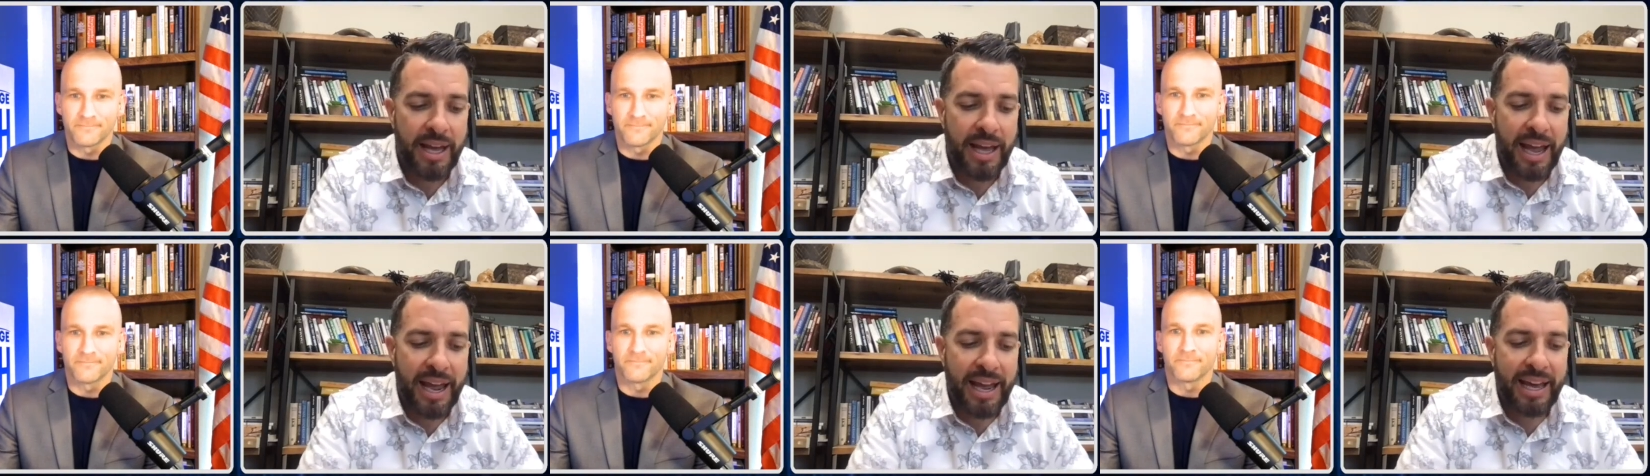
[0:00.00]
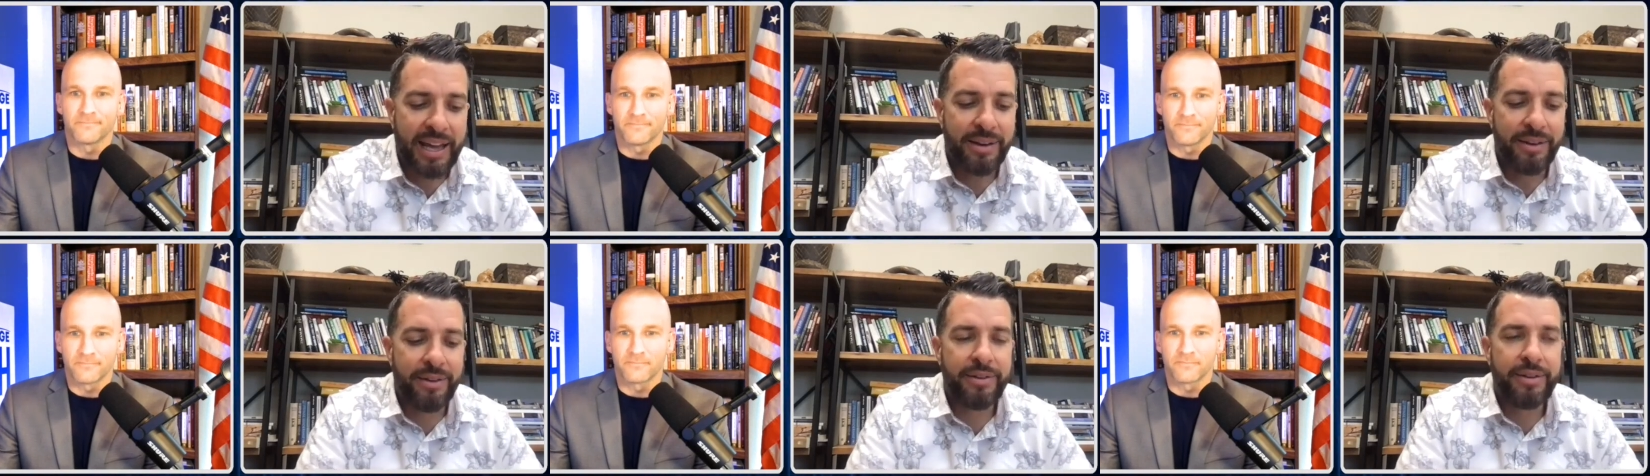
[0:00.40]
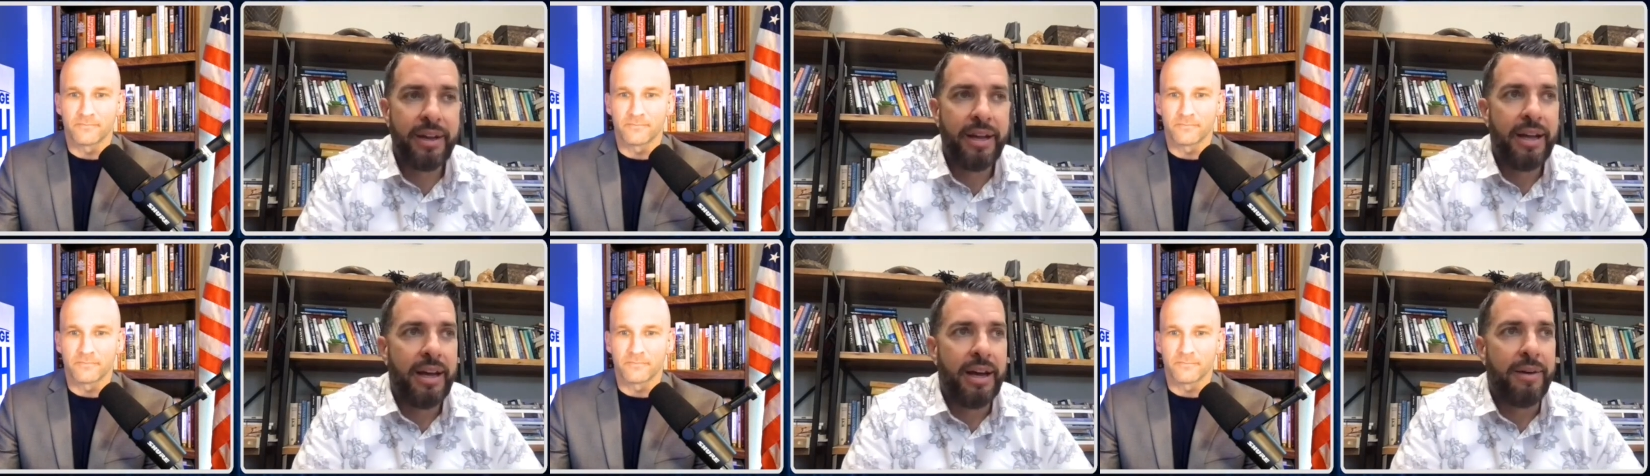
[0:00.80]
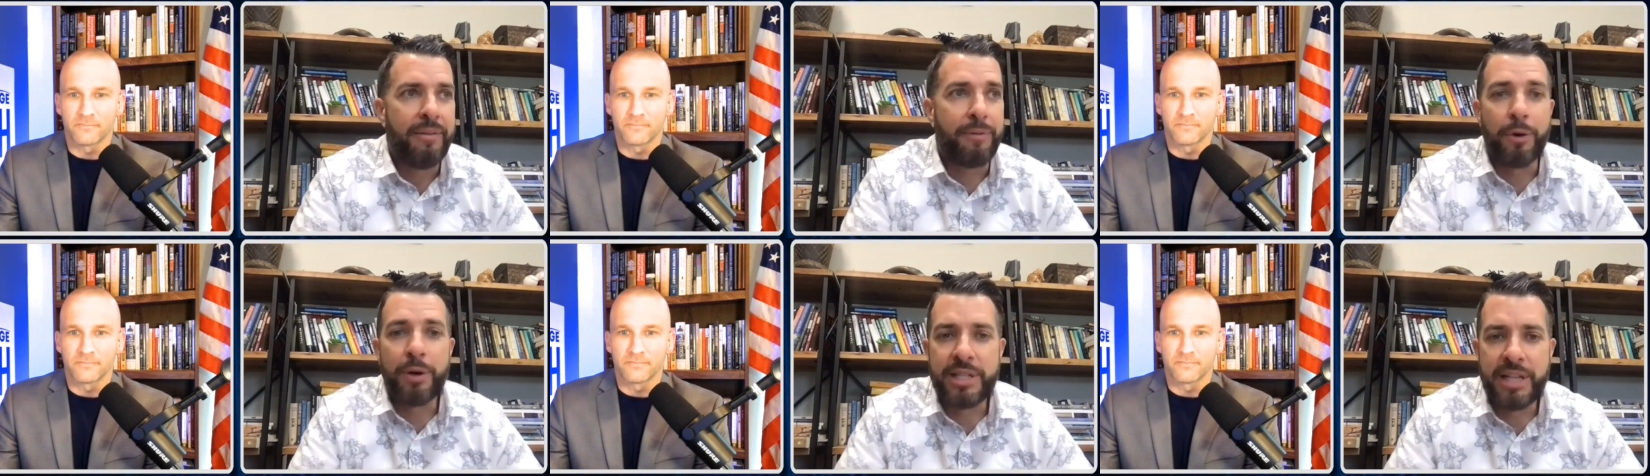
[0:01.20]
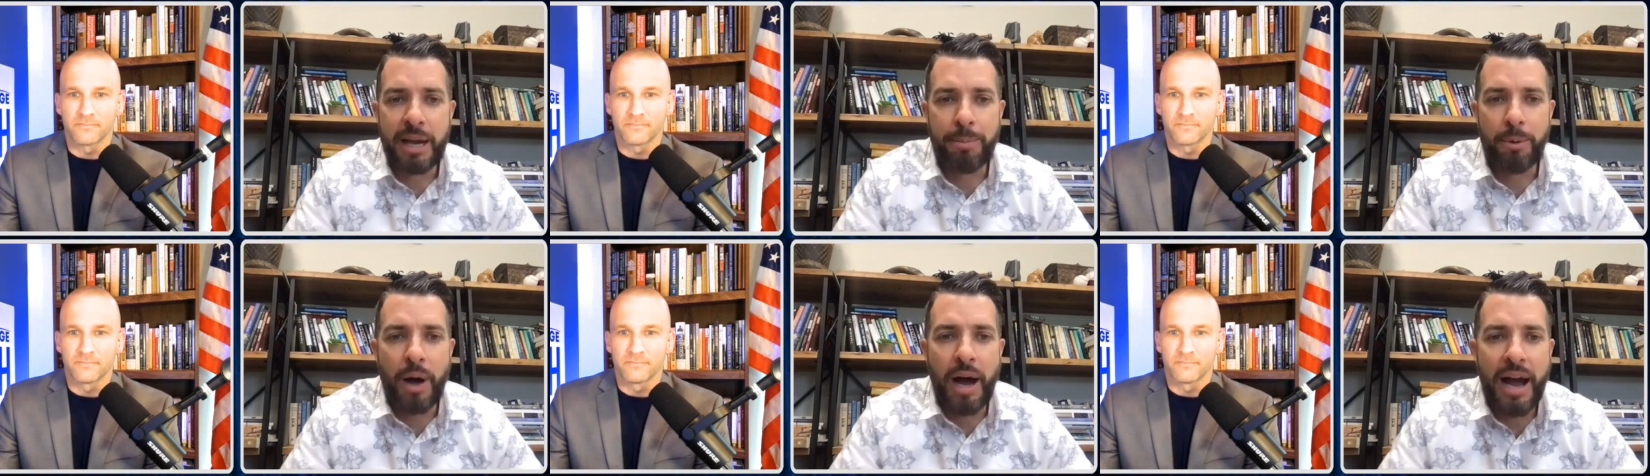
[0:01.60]
Speaker 1: And for
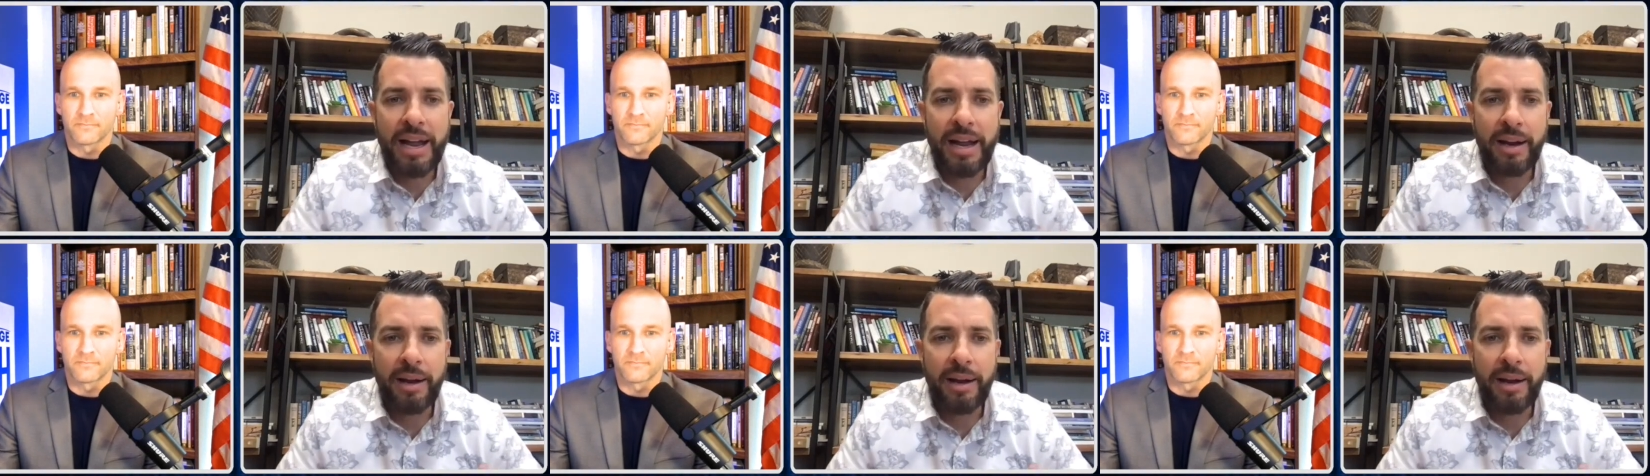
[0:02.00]
example, I